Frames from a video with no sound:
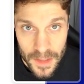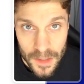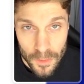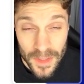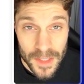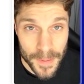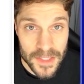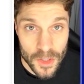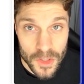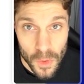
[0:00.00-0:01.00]
It really
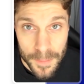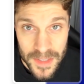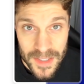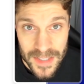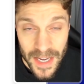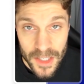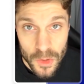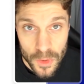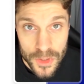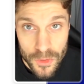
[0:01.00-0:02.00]
depends on your business and
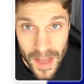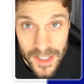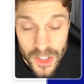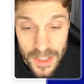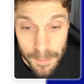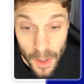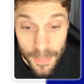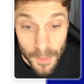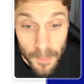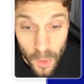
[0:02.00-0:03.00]
your strategy,
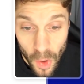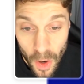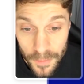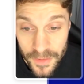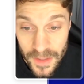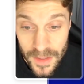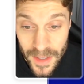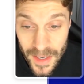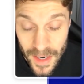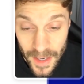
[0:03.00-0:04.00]
but the more often
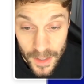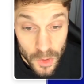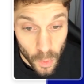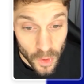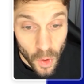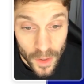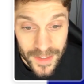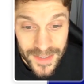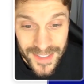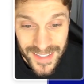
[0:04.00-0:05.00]
your
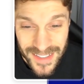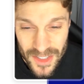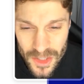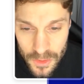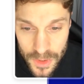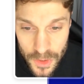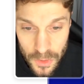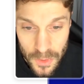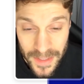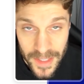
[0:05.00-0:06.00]
audience is used
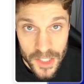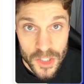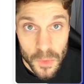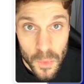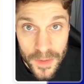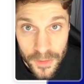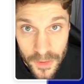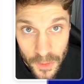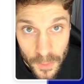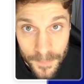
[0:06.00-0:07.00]
to engaging with
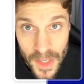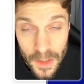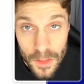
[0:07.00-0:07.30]
you,